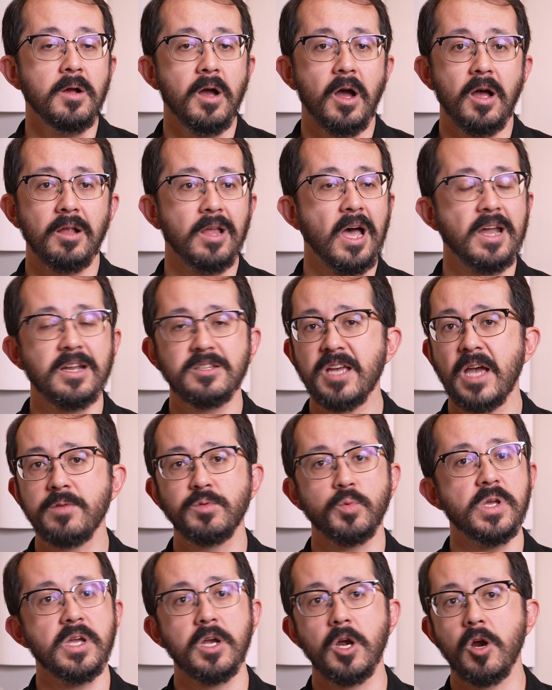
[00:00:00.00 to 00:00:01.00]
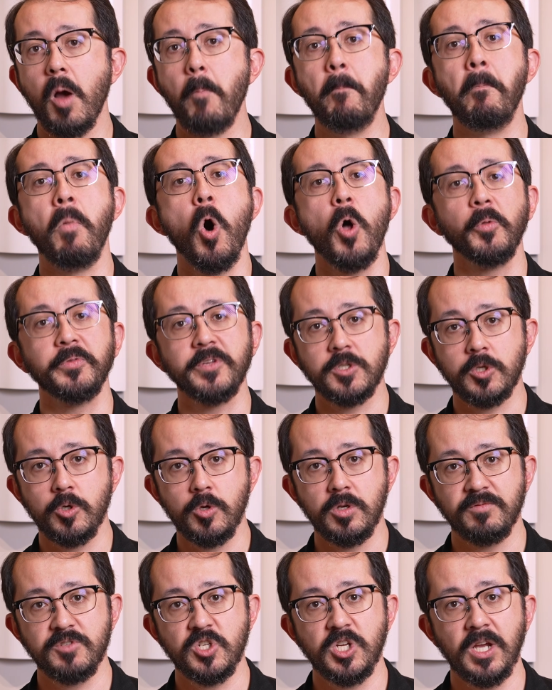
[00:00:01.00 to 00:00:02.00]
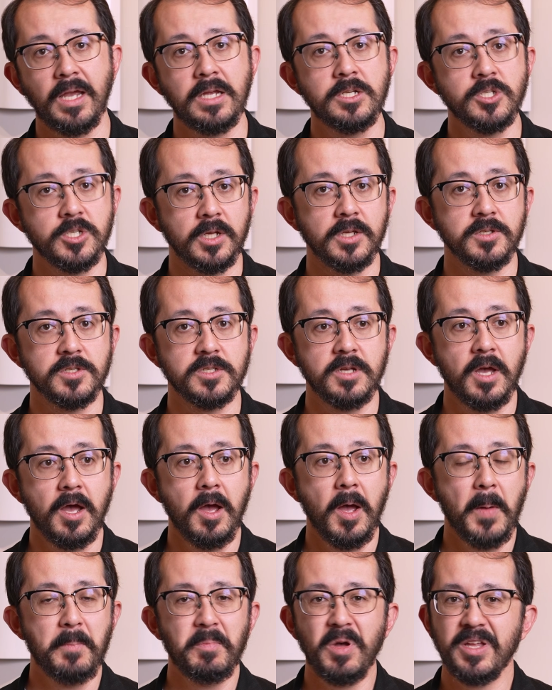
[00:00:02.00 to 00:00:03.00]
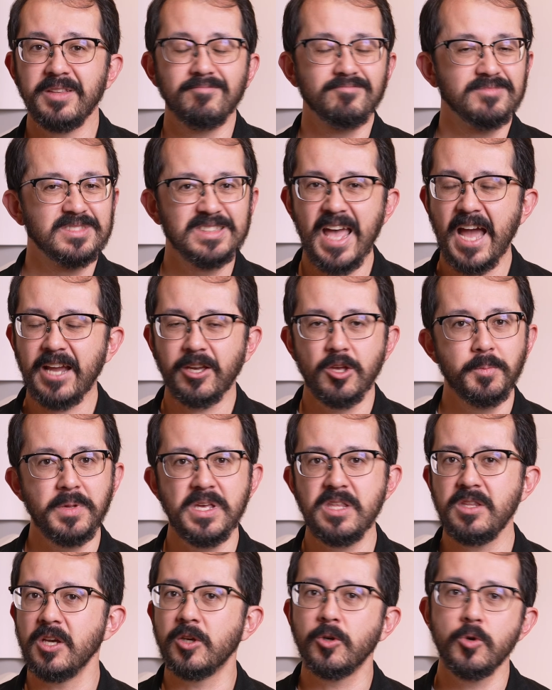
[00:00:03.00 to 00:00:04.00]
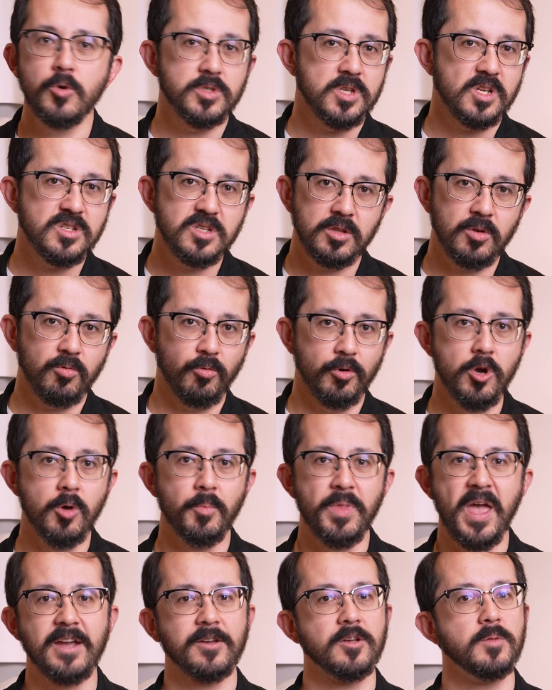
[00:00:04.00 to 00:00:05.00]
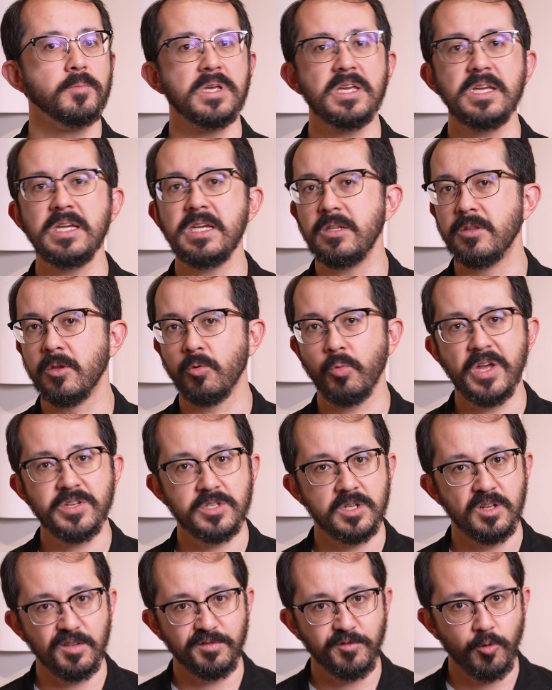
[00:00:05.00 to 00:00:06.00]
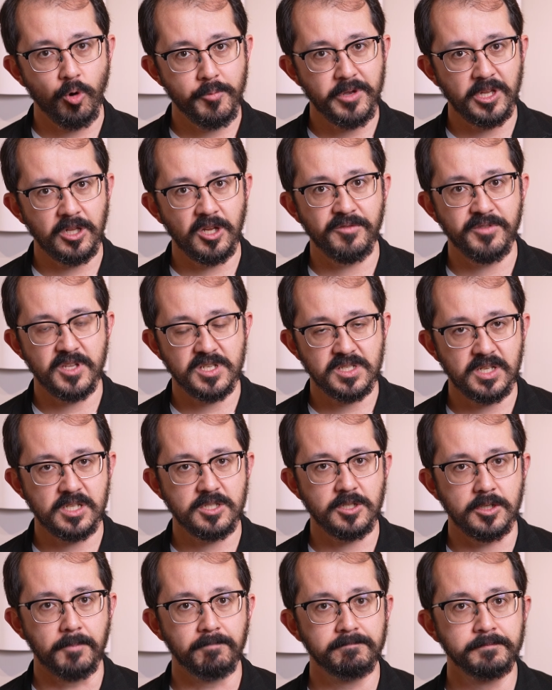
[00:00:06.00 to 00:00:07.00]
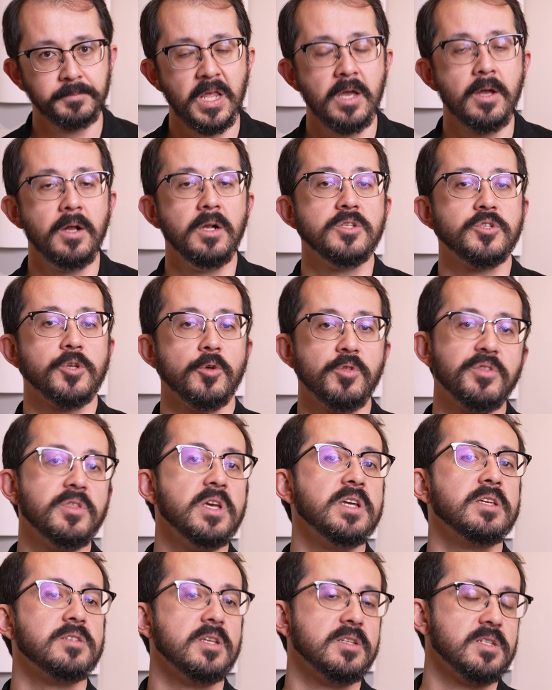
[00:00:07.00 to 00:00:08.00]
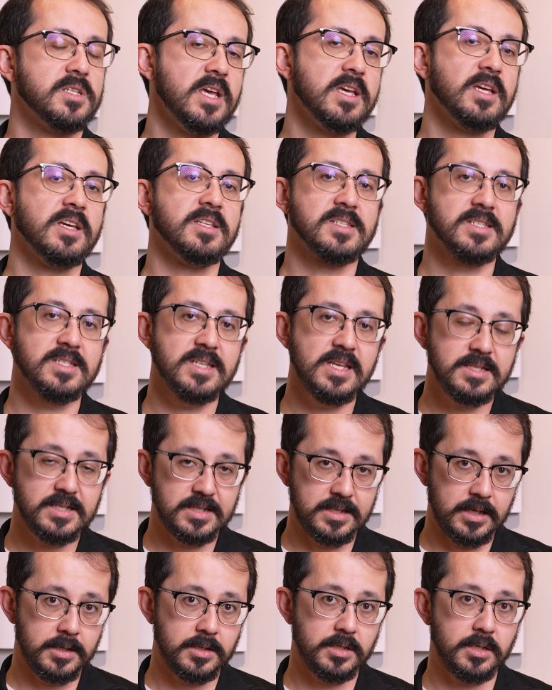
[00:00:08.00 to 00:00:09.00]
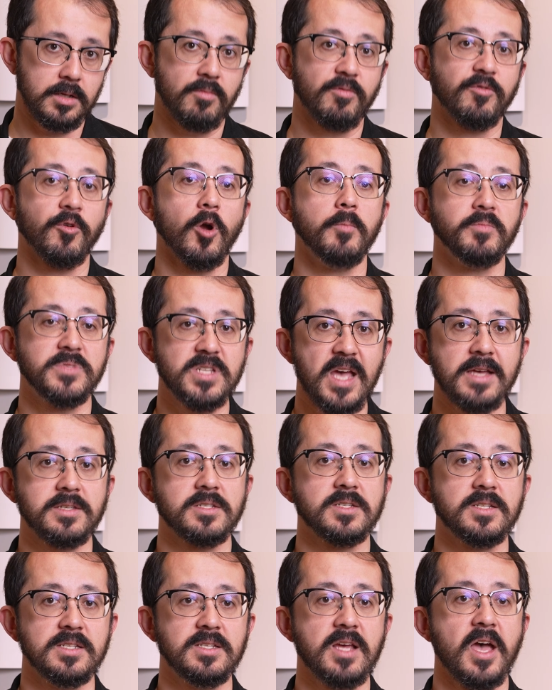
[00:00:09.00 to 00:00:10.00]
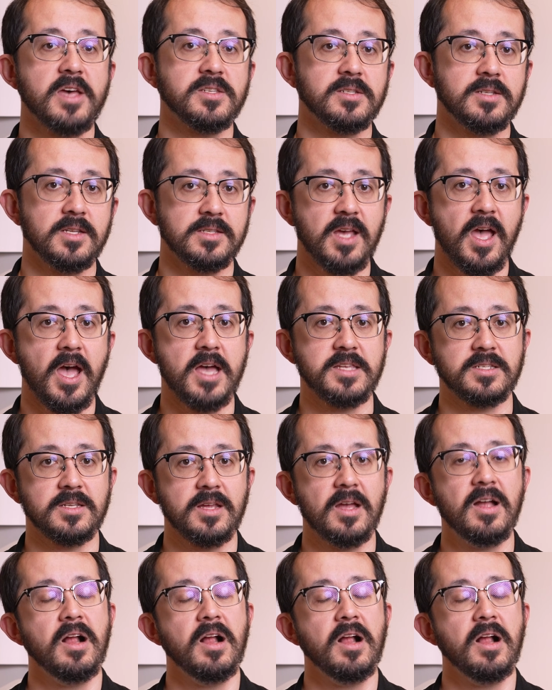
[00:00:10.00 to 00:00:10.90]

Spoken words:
A lot of times we hear a multitude of changes, but that could be the acoustics of the room. That could be the rest of the formula of the system. So the things that stay consistent from test to test to test,